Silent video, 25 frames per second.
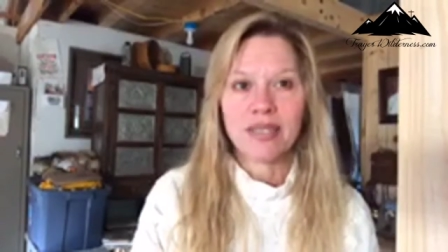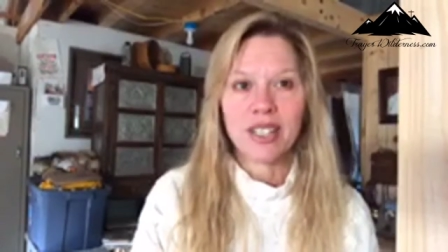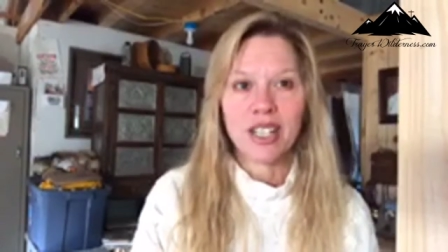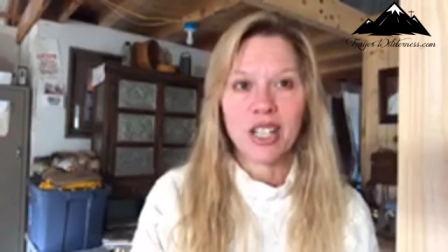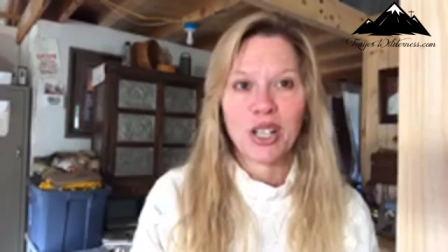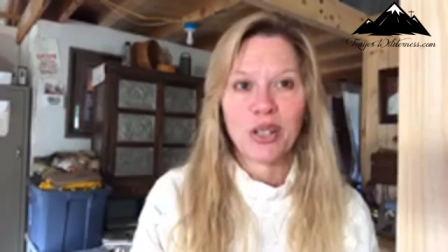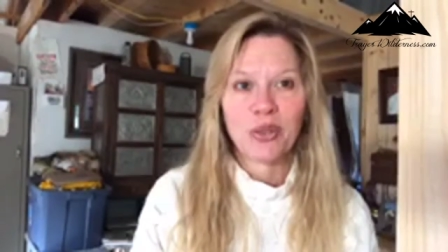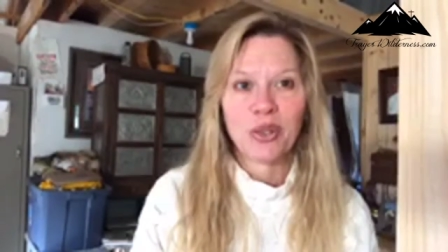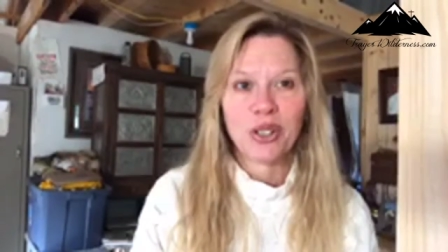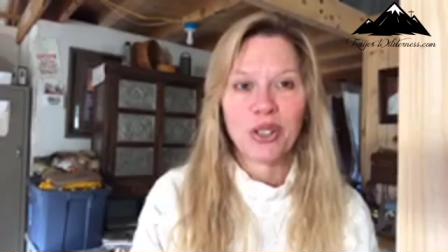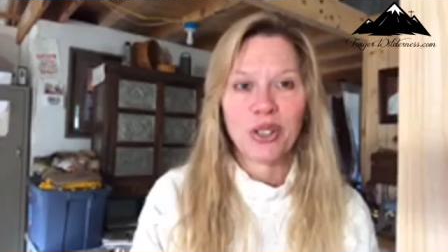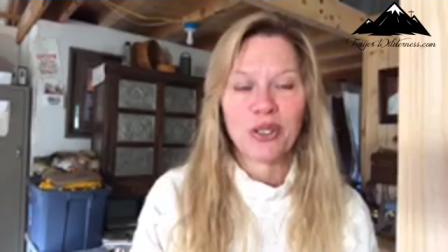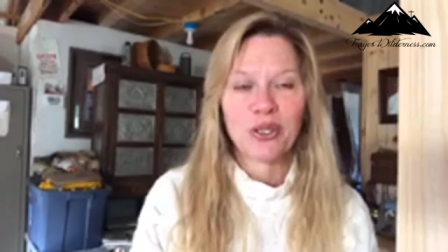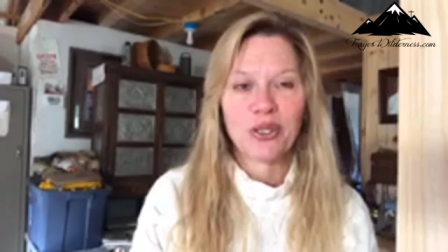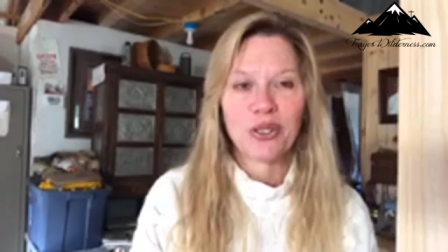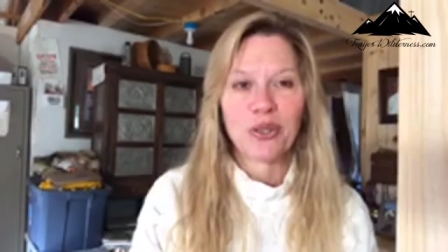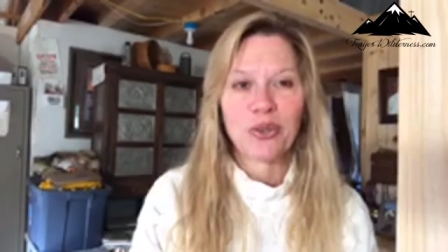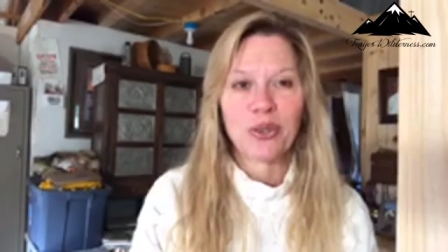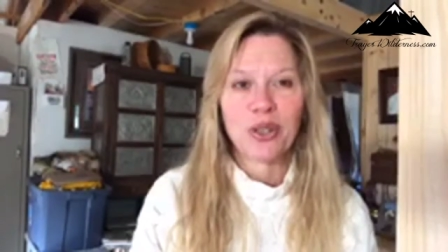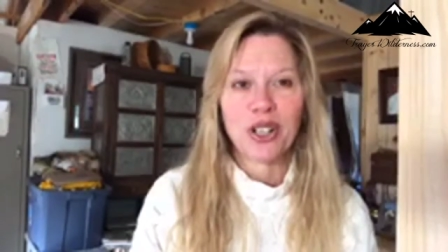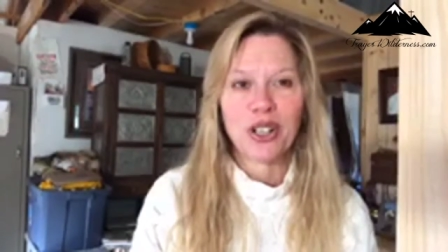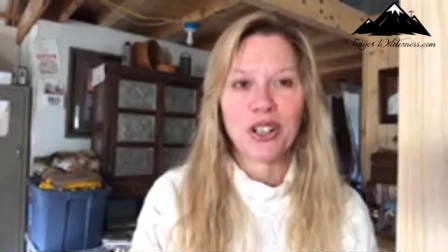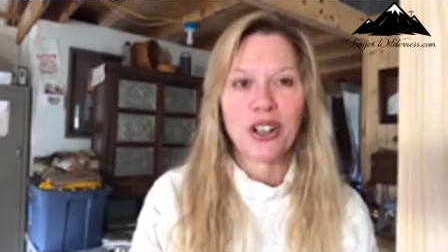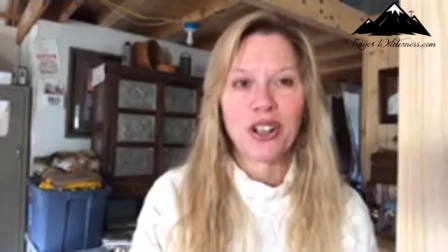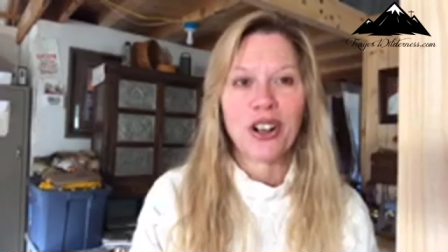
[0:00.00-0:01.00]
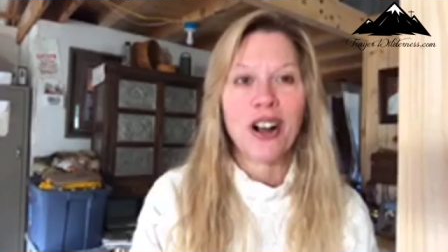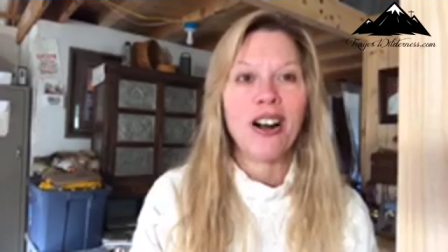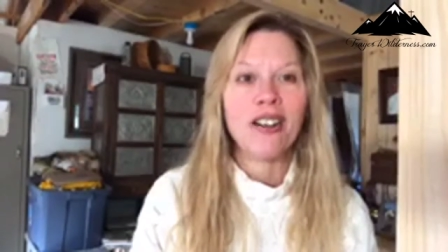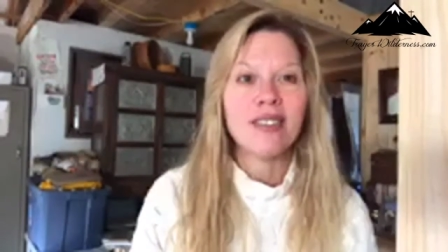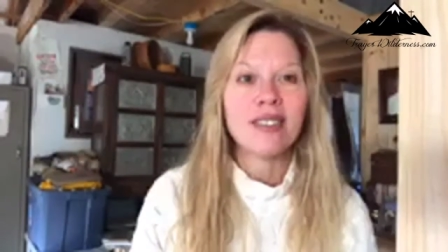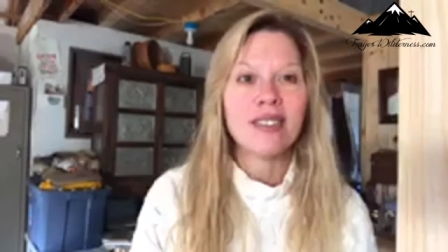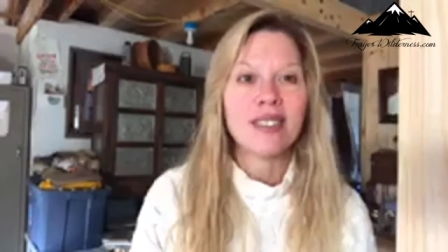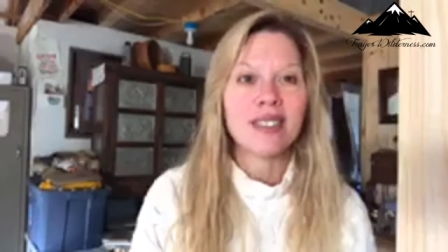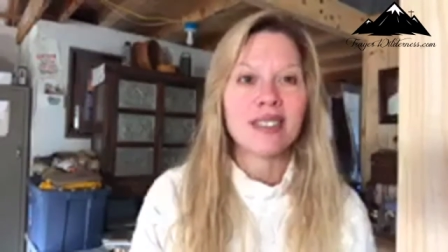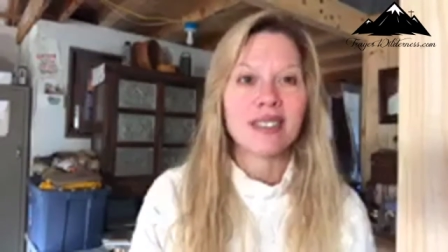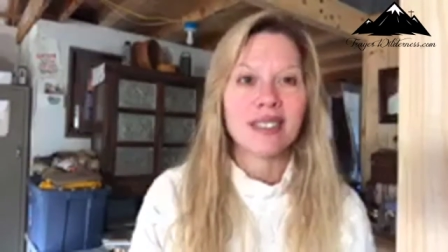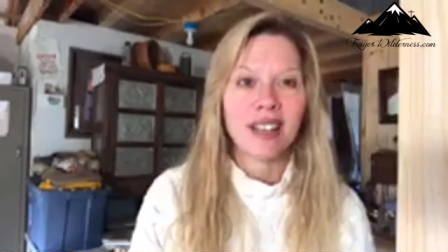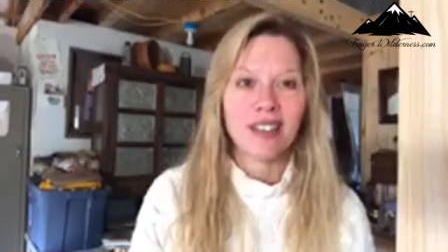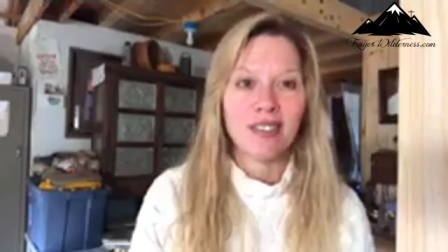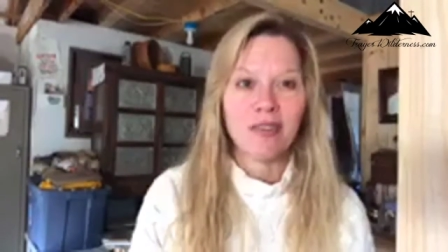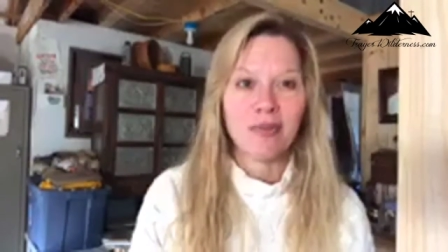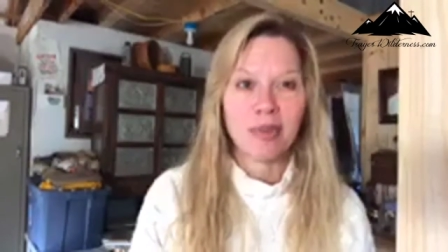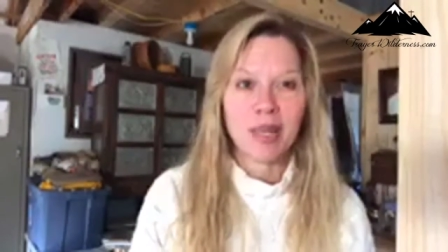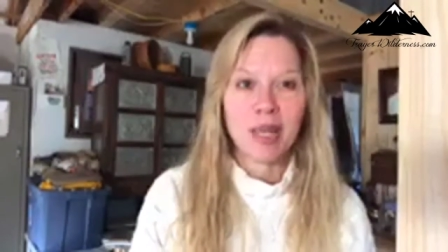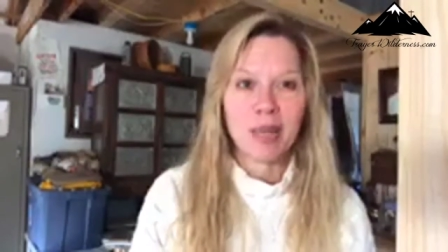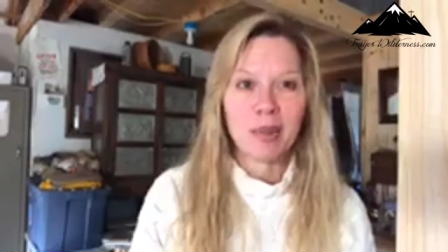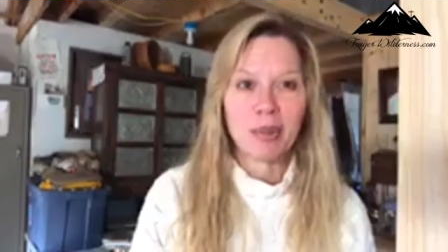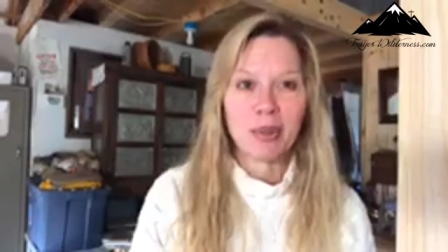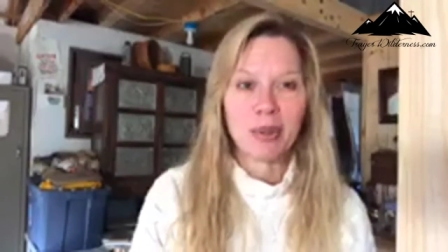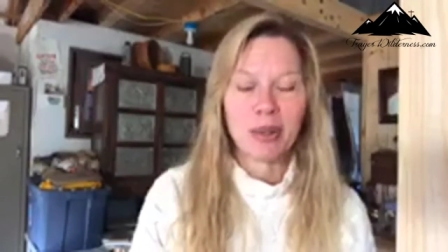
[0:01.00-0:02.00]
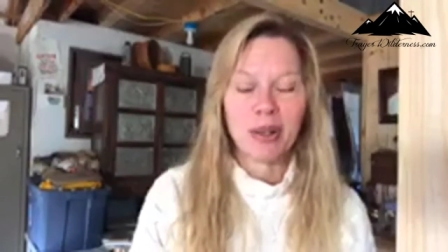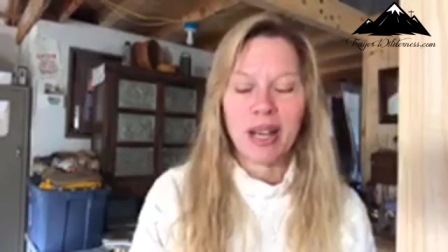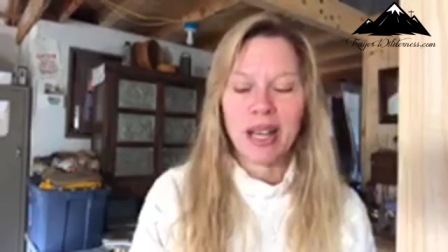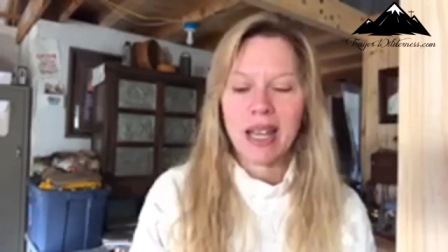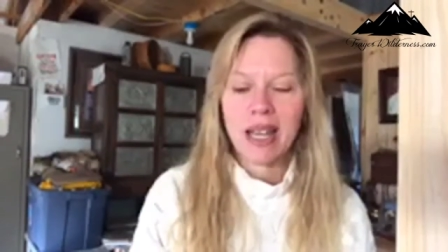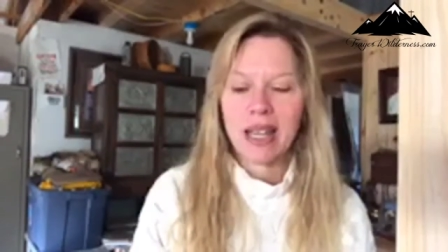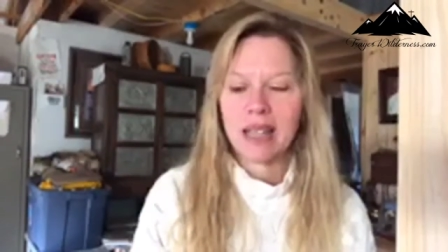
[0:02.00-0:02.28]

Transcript: You know, we're, we are called to love people.